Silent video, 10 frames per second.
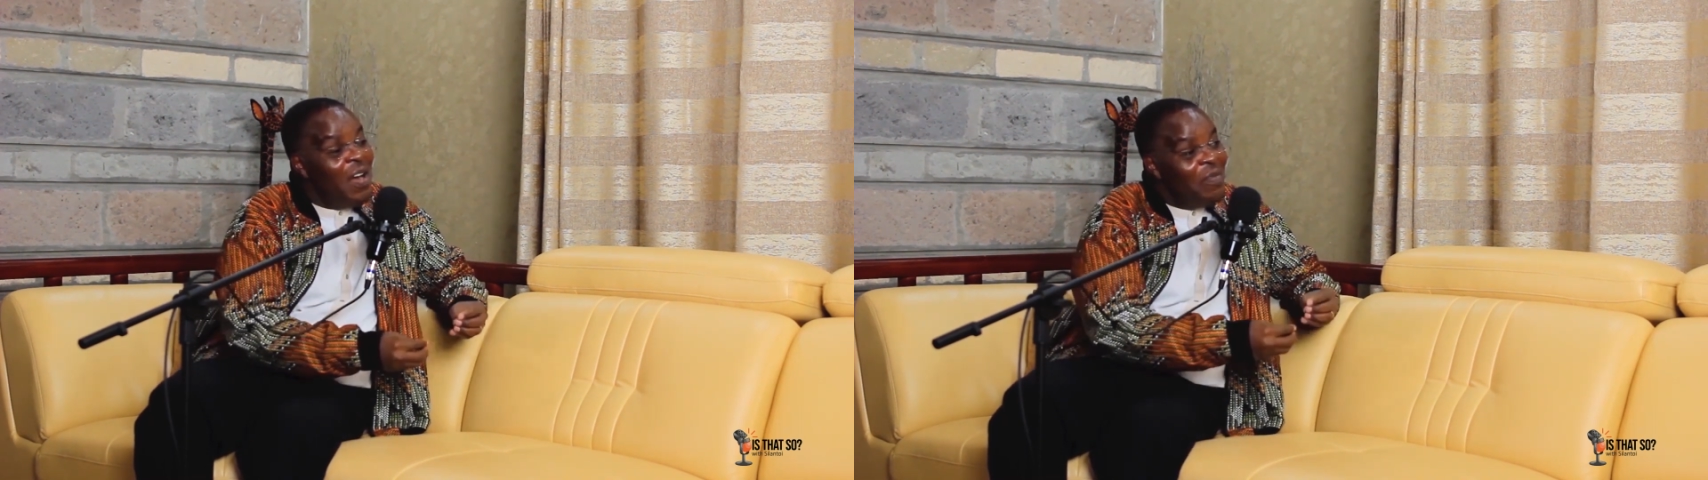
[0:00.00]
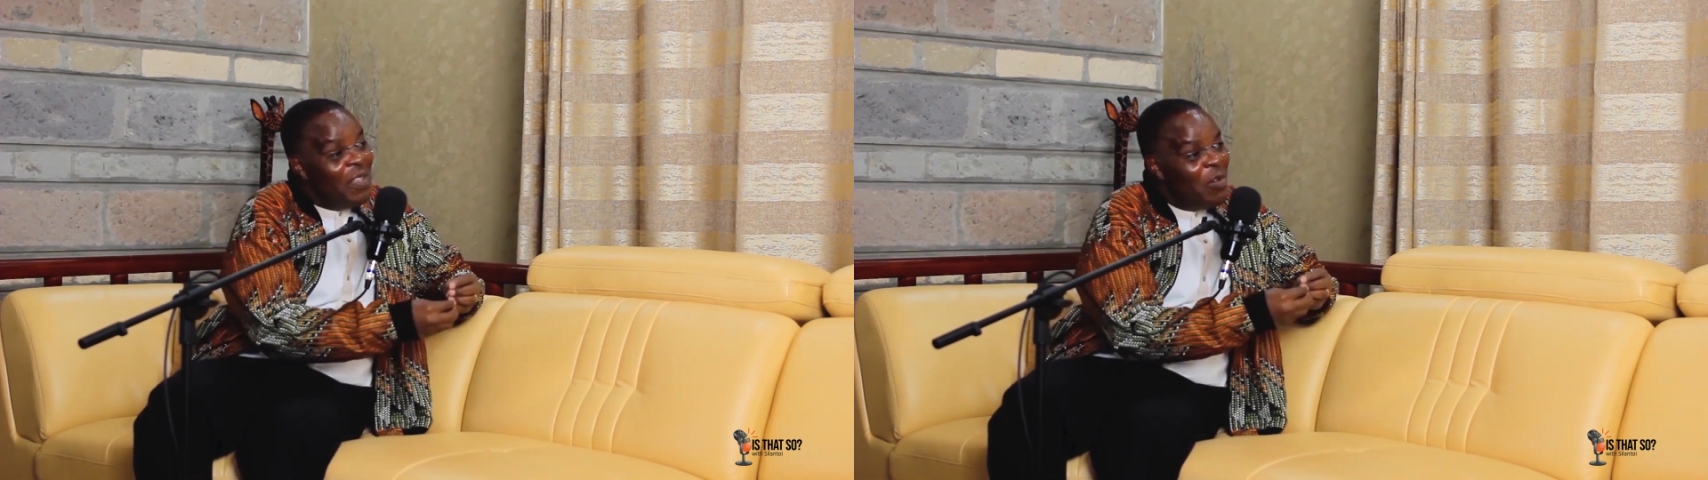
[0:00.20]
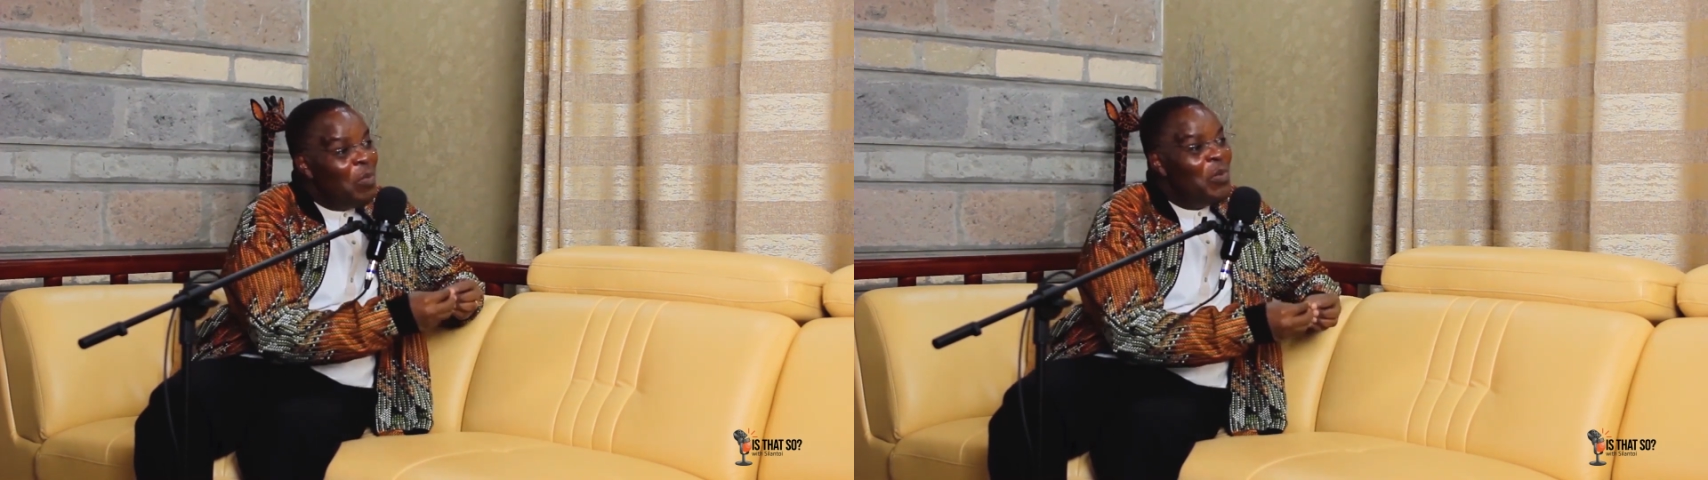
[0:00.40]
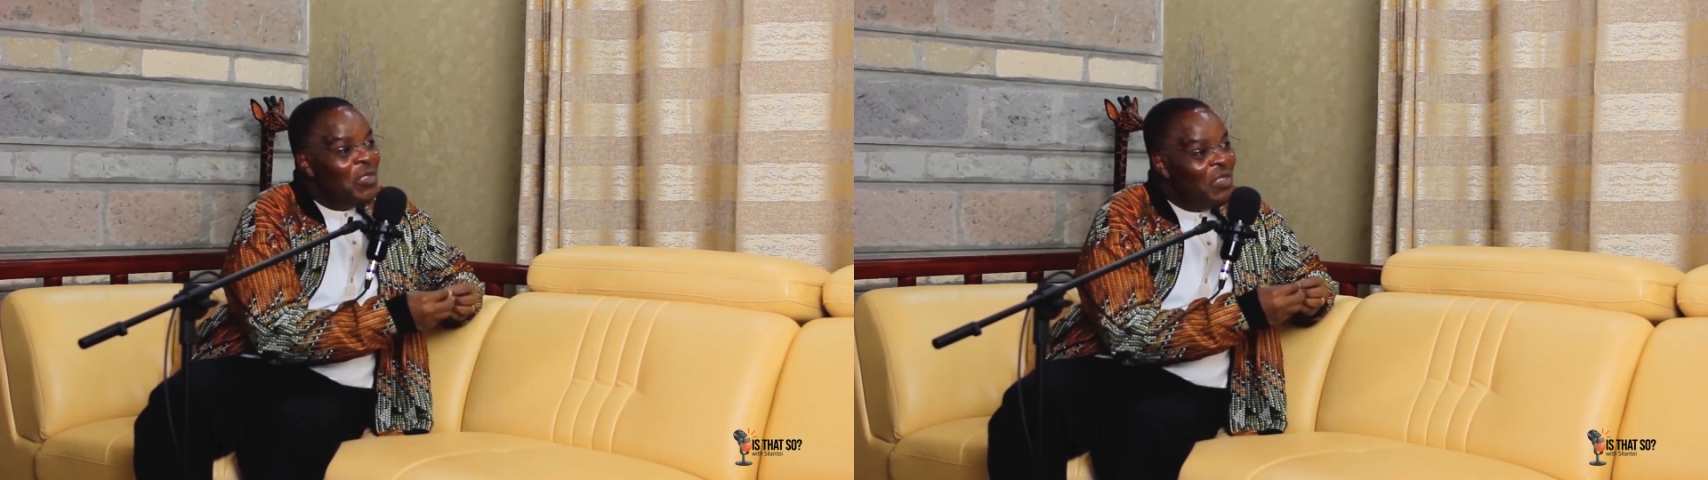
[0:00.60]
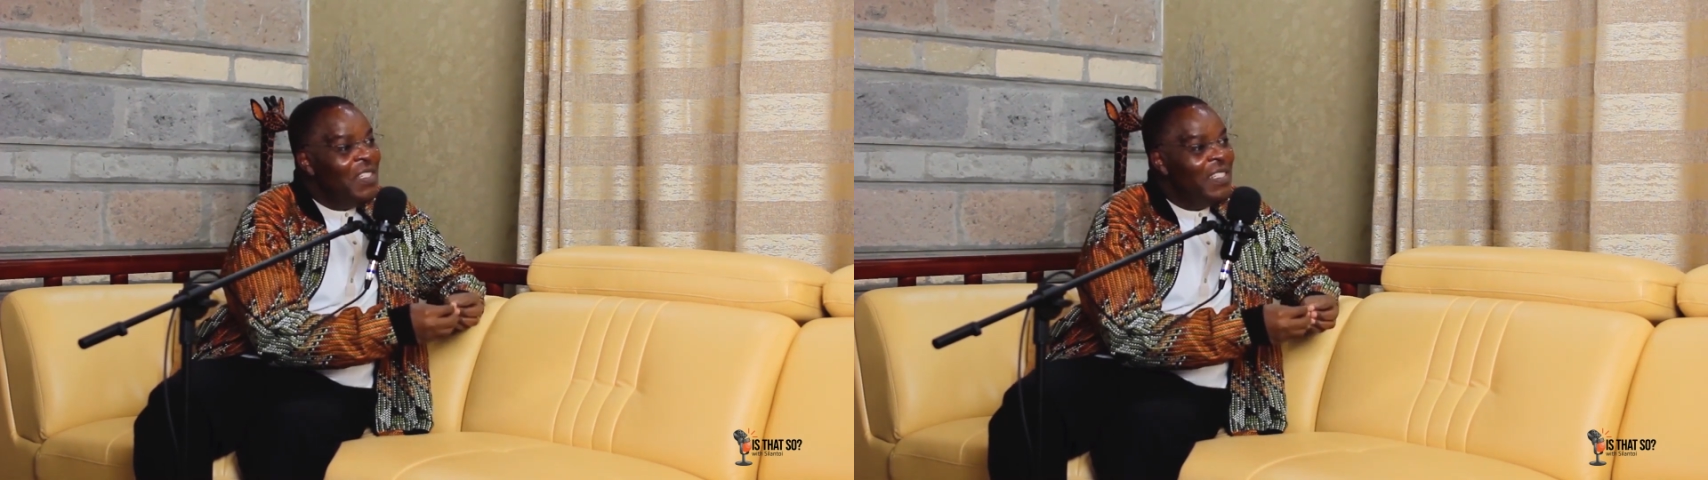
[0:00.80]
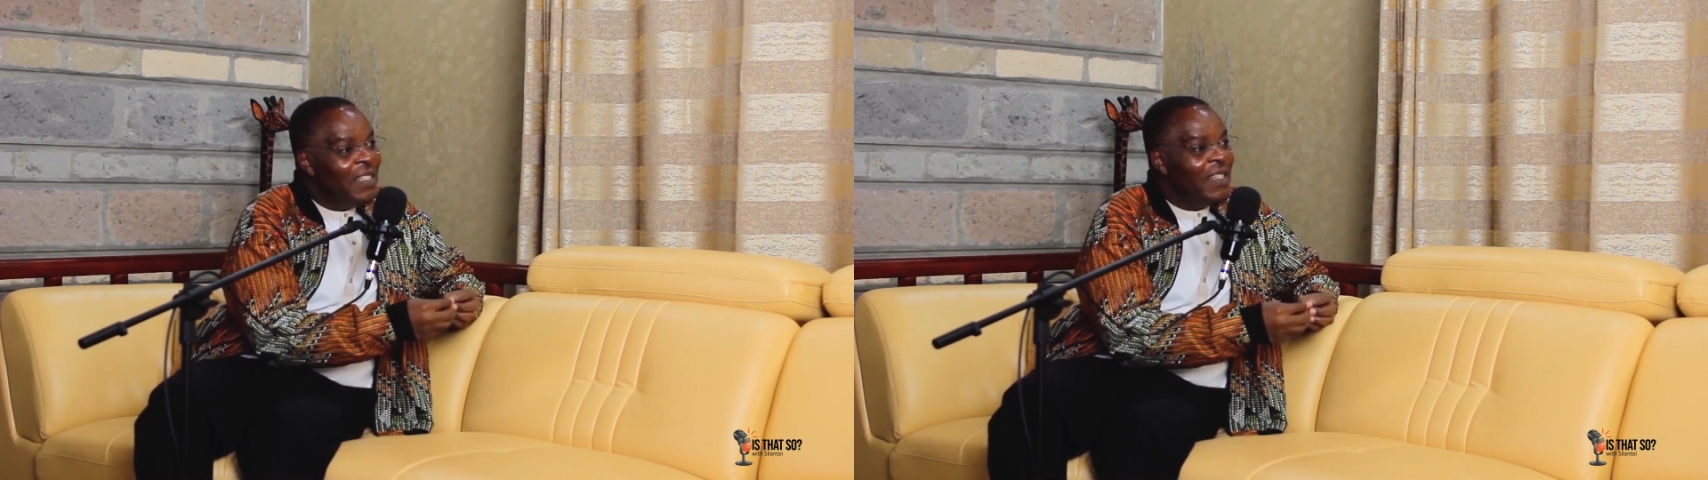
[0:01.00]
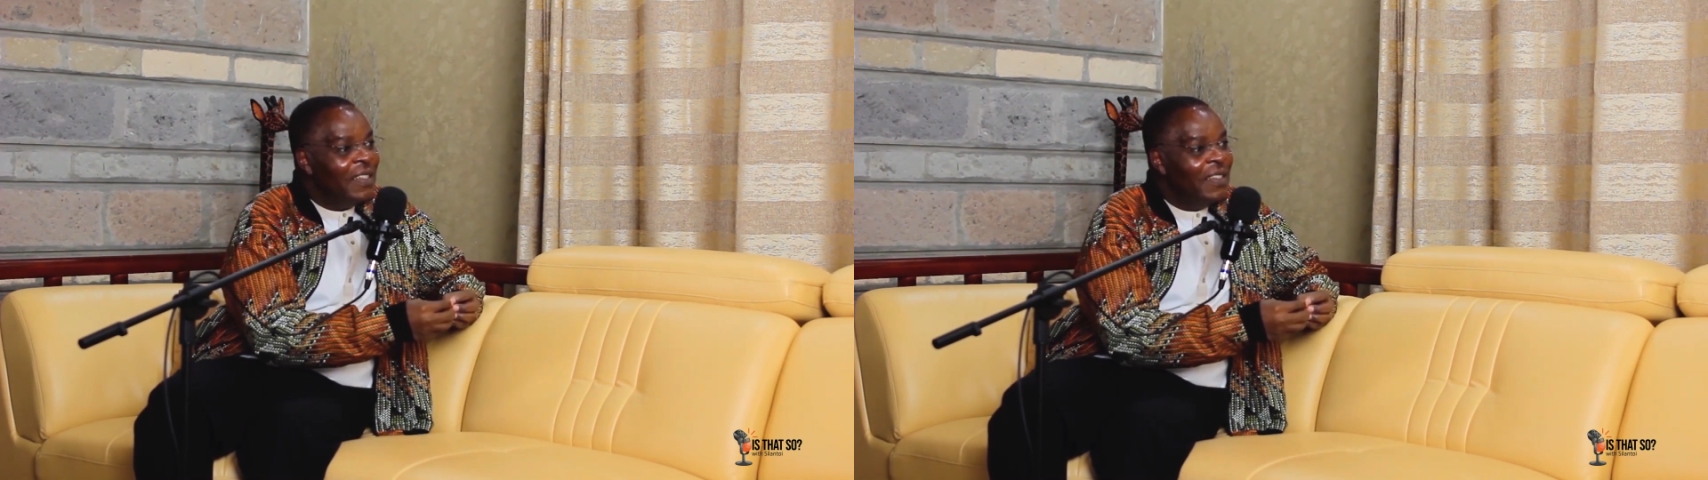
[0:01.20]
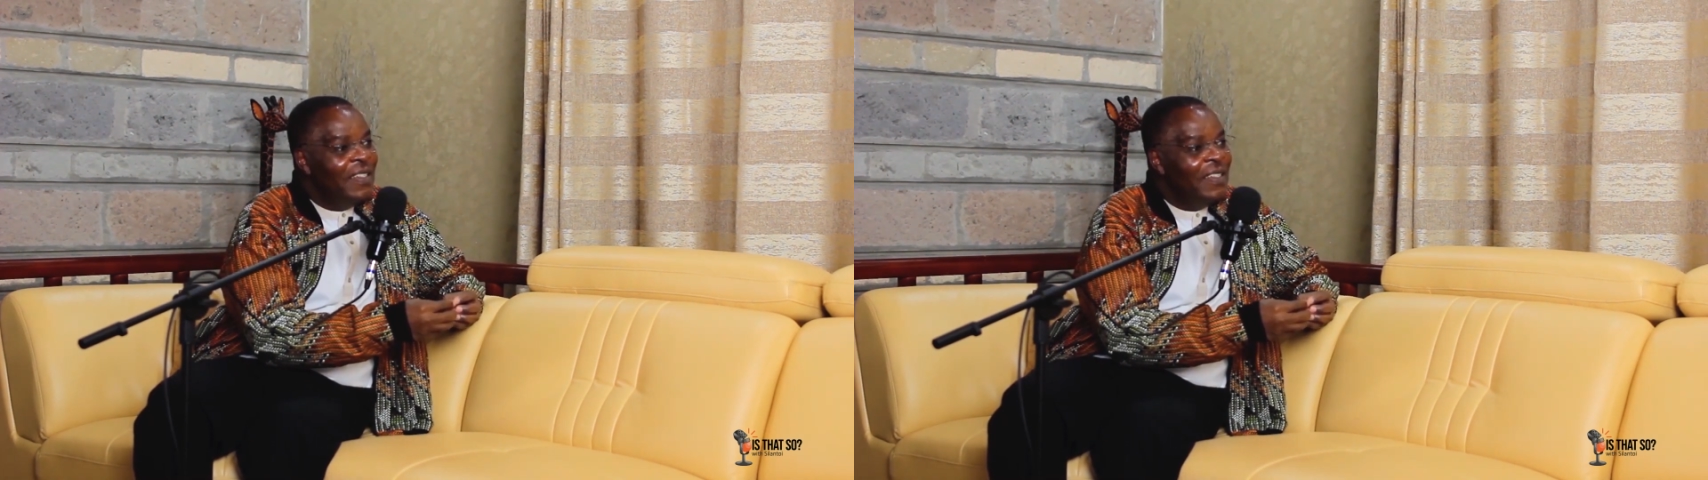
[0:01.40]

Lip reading: have the opportunity